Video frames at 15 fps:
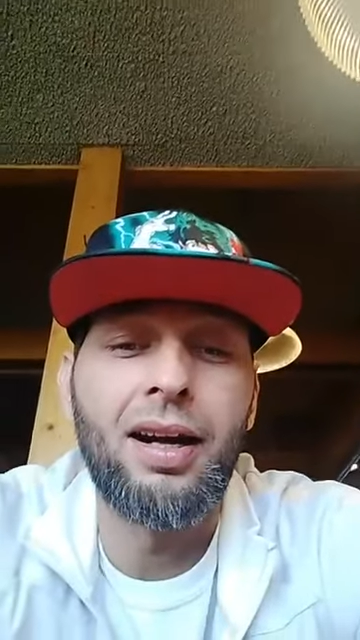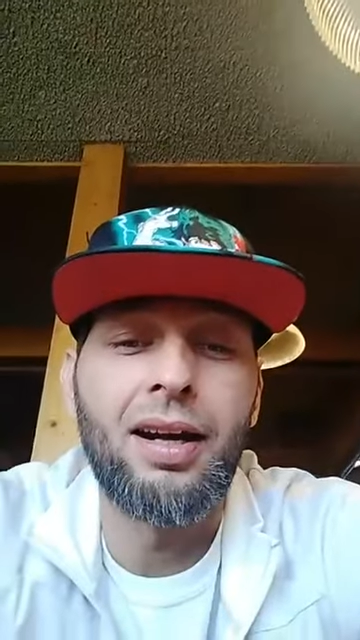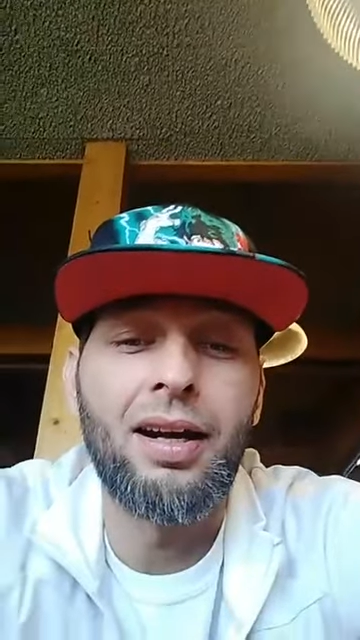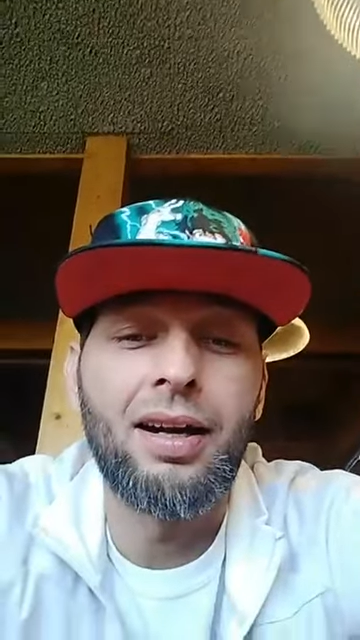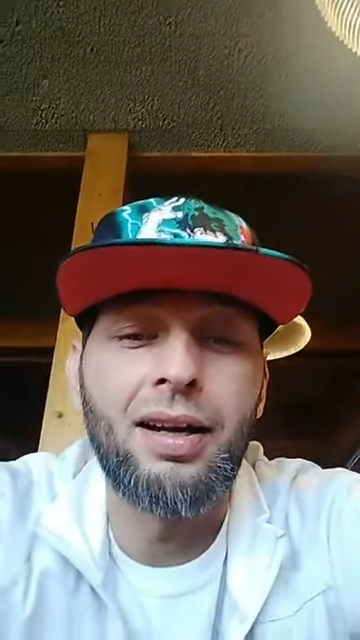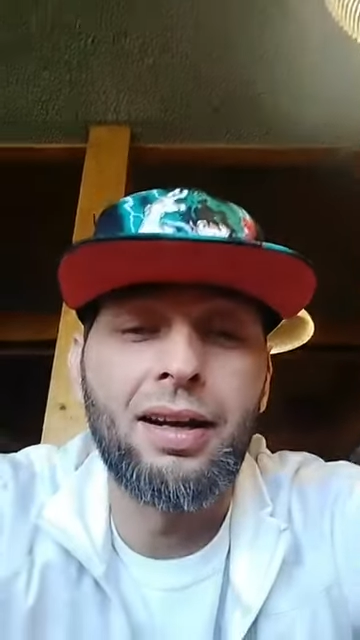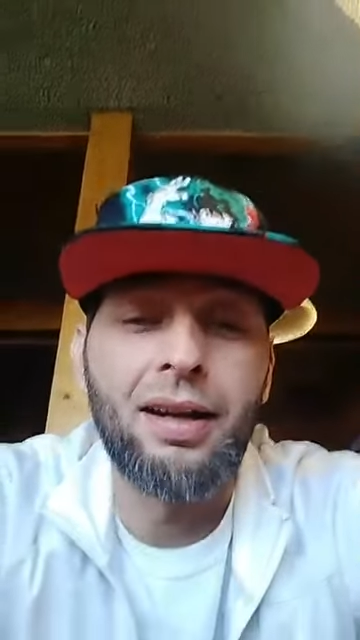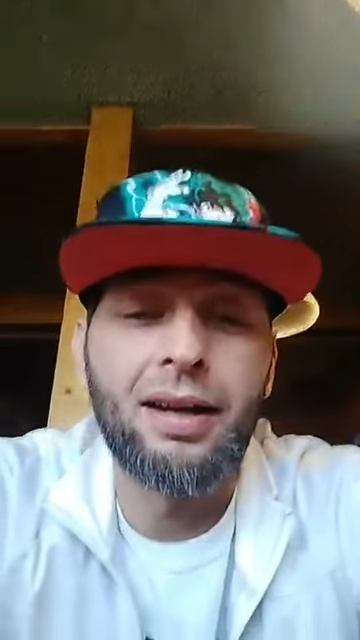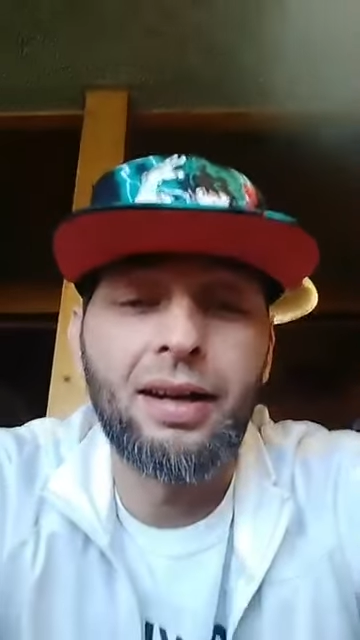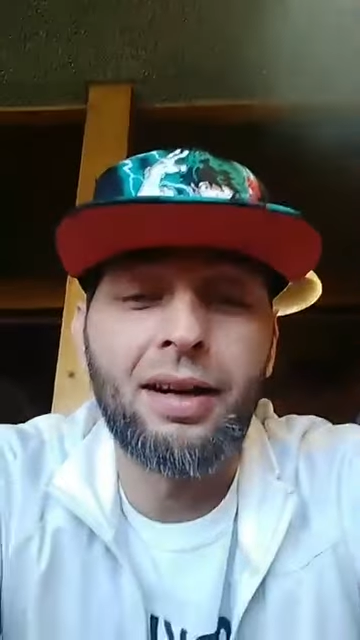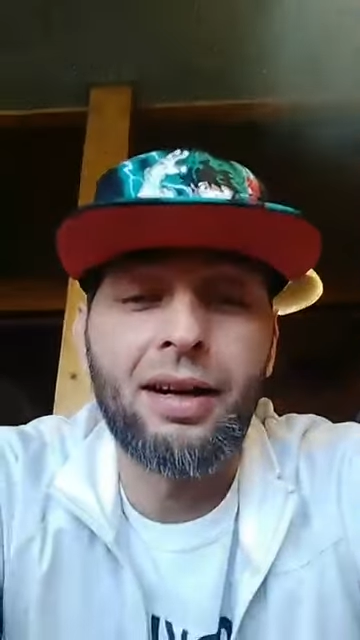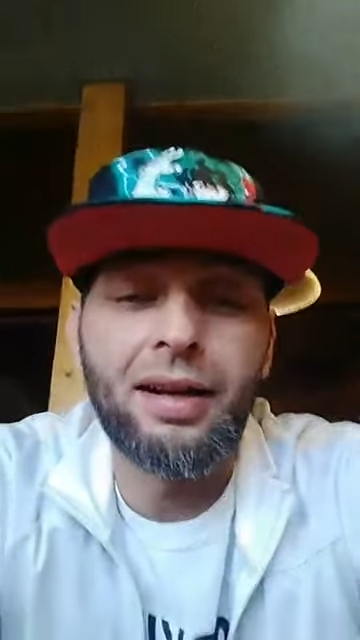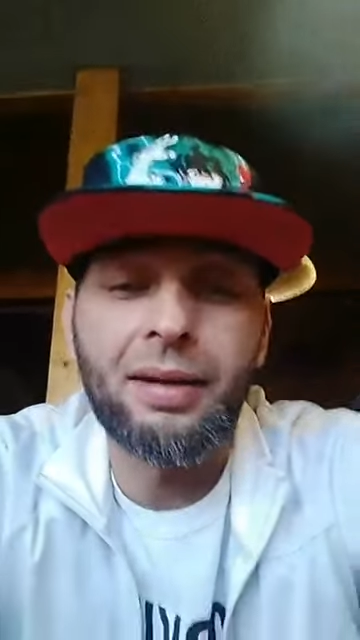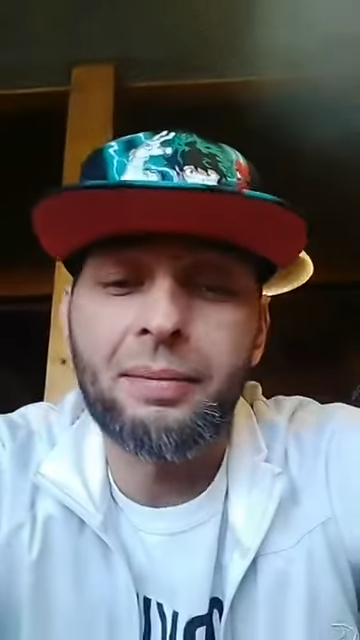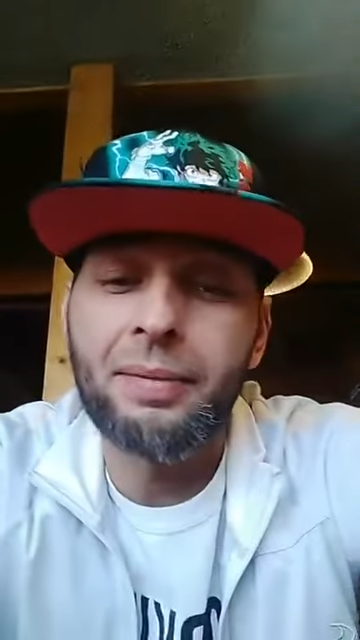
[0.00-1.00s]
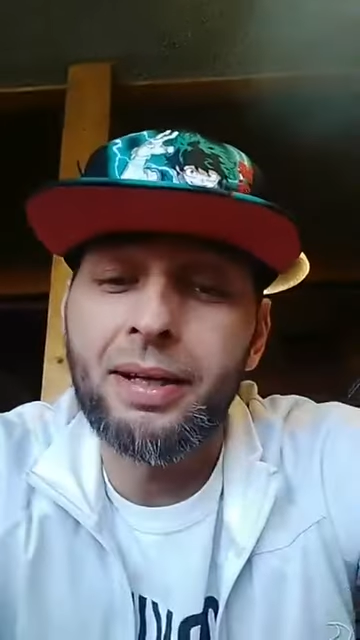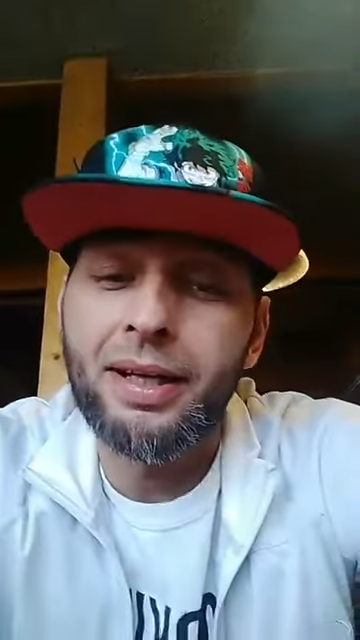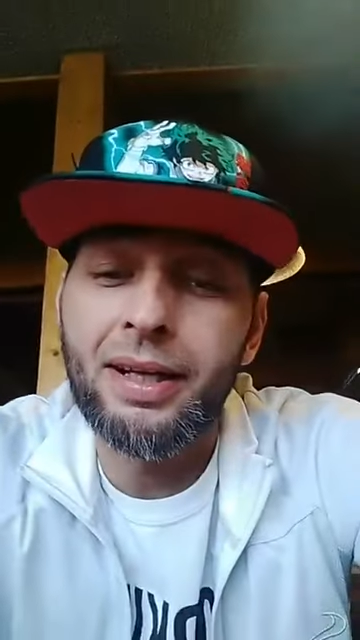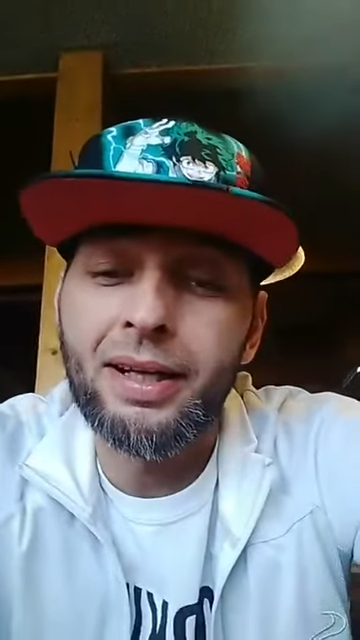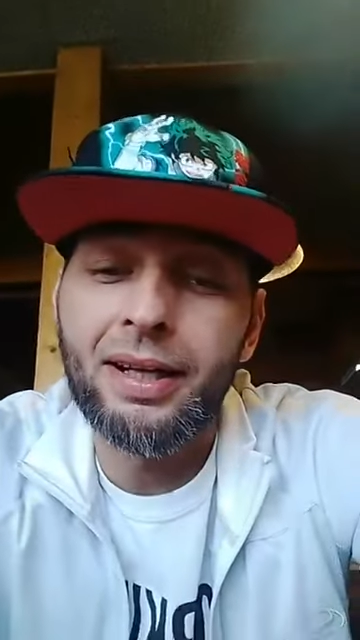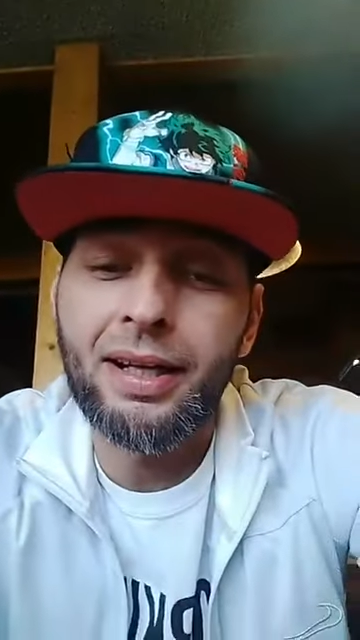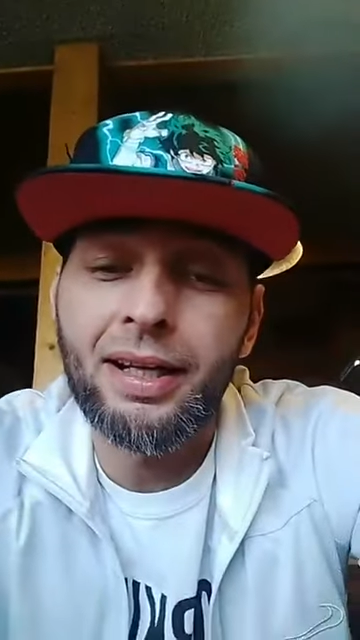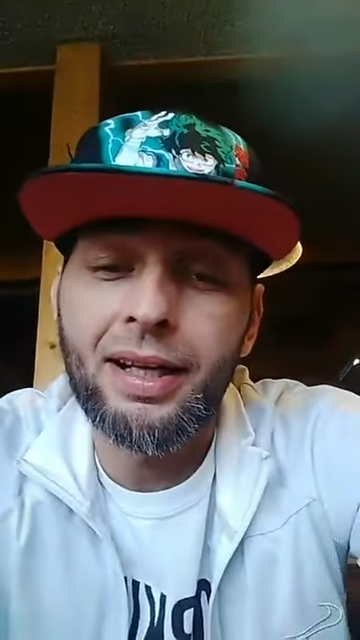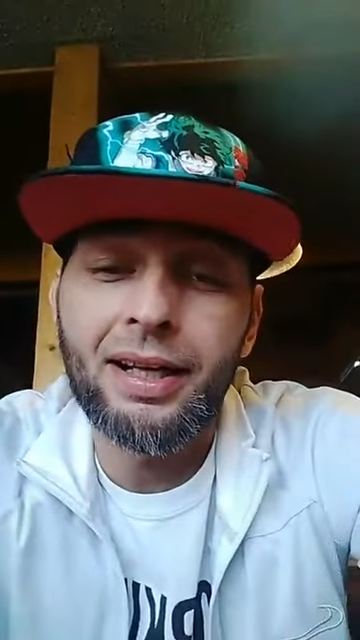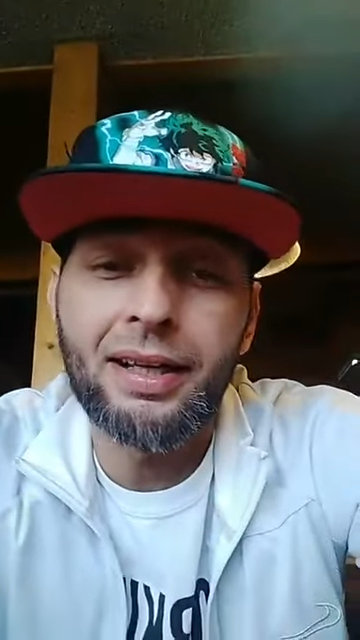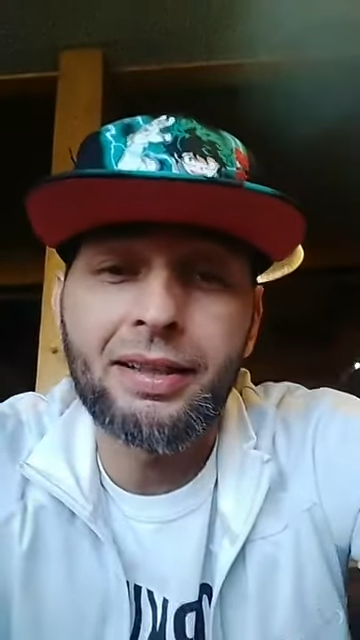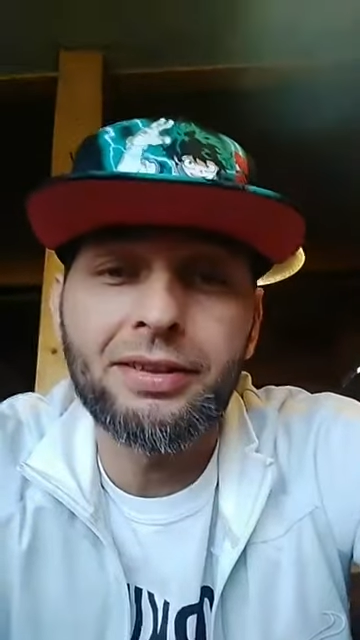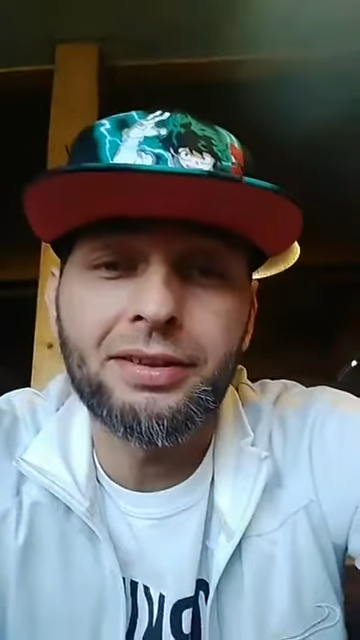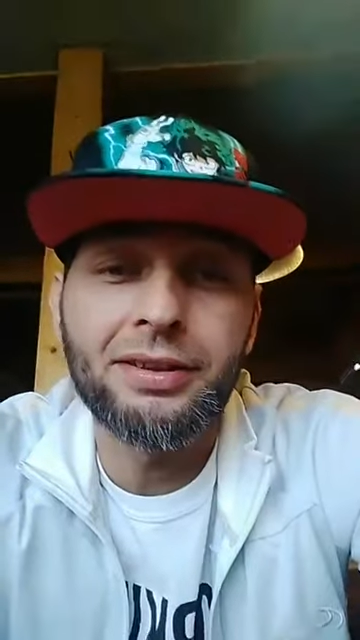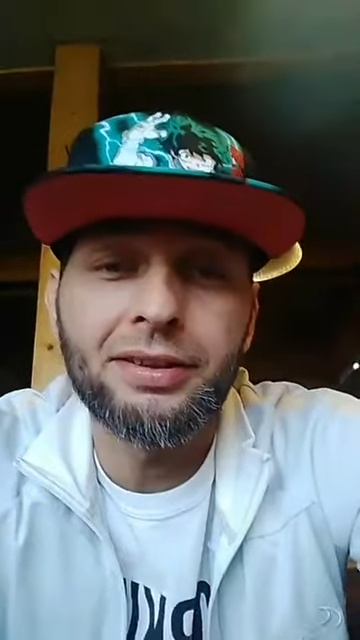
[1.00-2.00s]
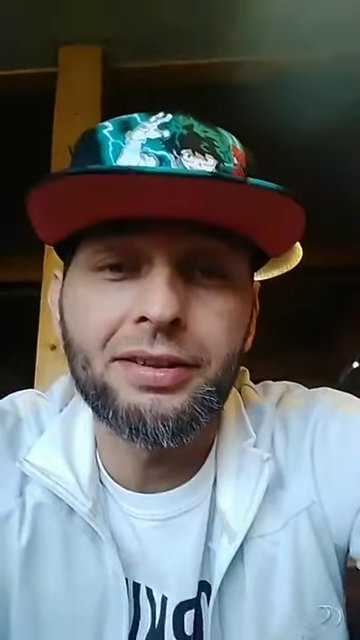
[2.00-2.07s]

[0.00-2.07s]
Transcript: All right, man. I added you.